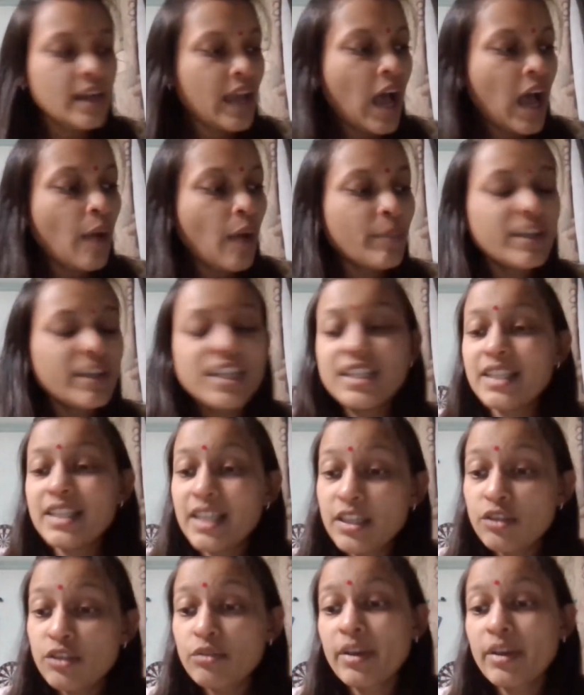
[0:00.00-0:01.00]
how many
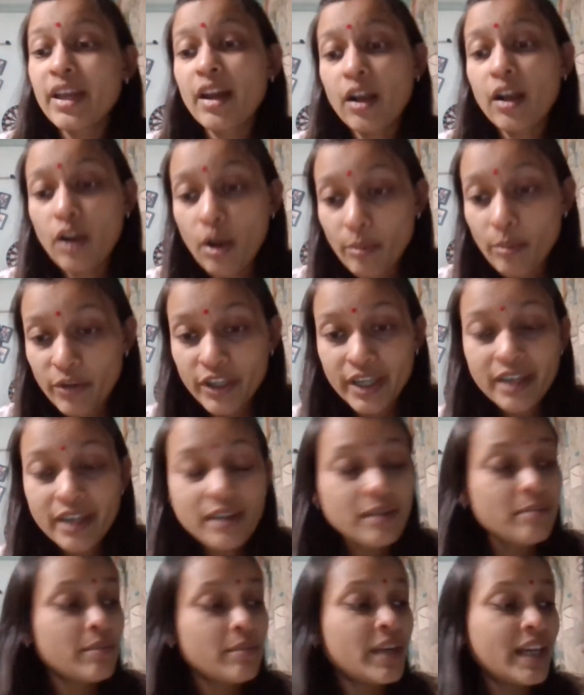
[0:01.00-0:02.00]
seeds you can
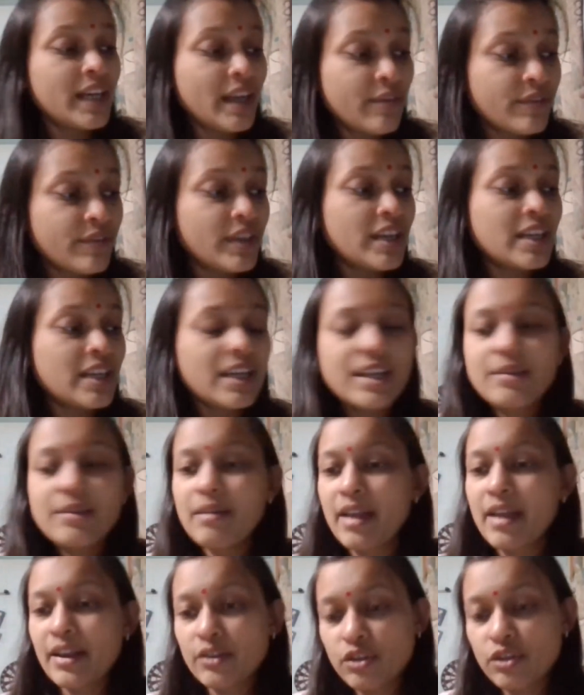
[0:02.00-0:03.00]
accommodate, but definitely
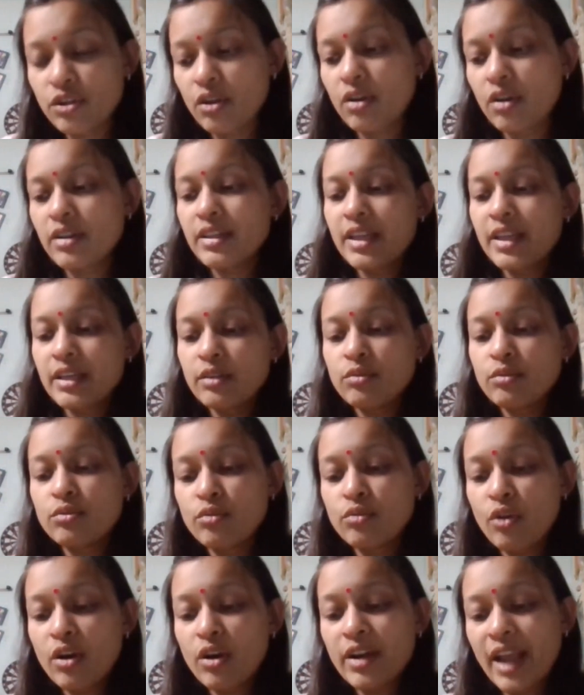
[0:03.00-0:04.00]
ensure that you
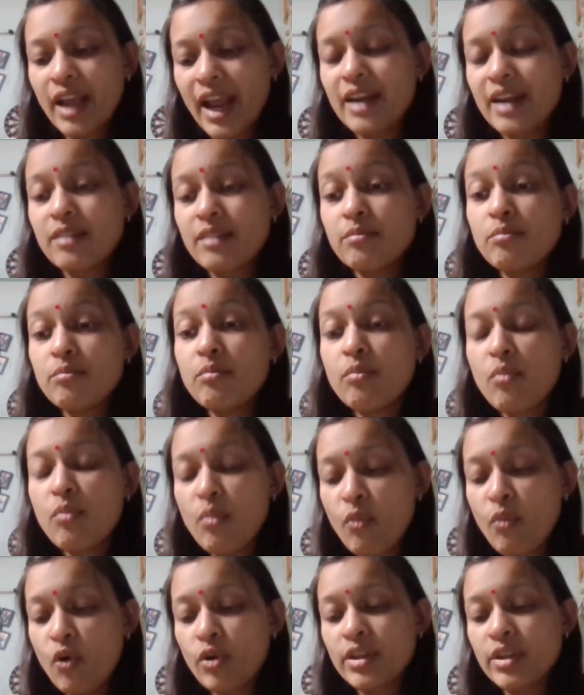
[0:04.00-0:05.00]
do not add
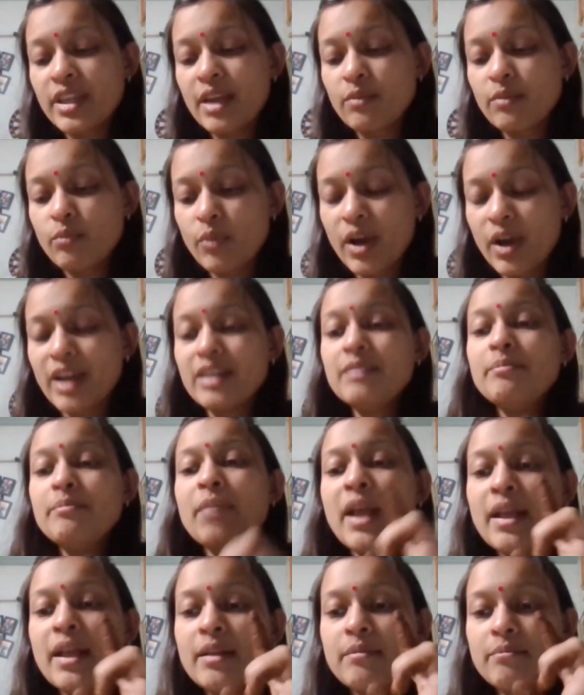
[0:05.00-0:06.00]
more than one
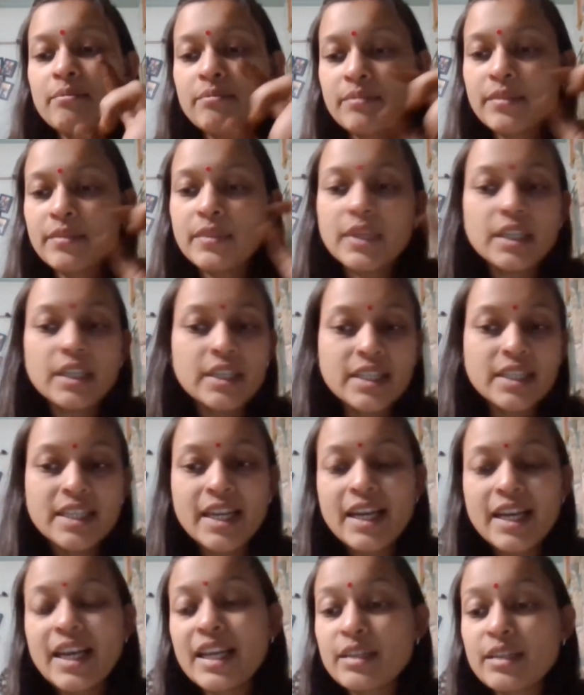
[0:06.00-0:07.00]

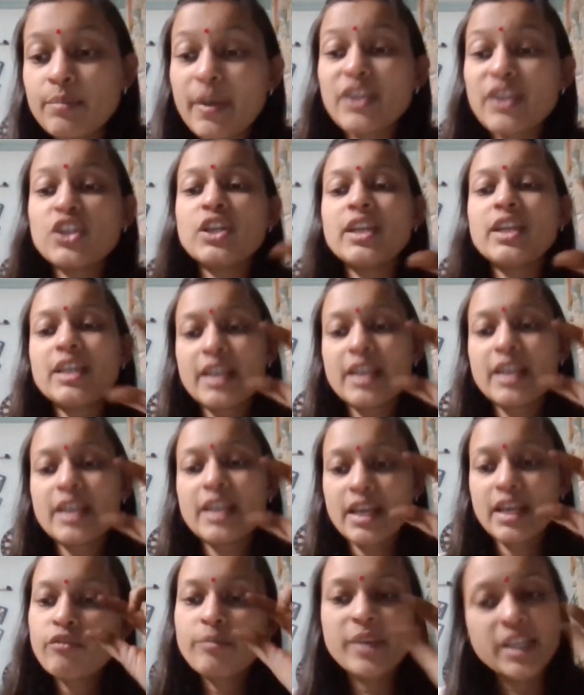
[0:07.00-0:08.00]
seed, especially in case
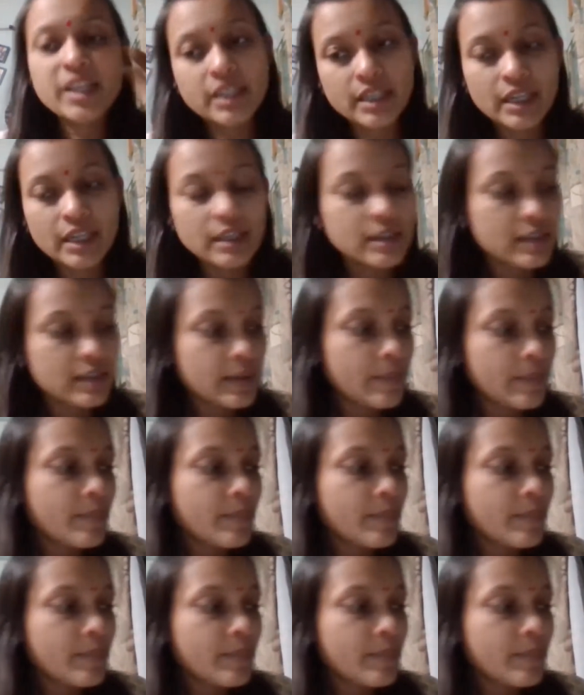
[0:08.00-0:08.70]
of big seeds.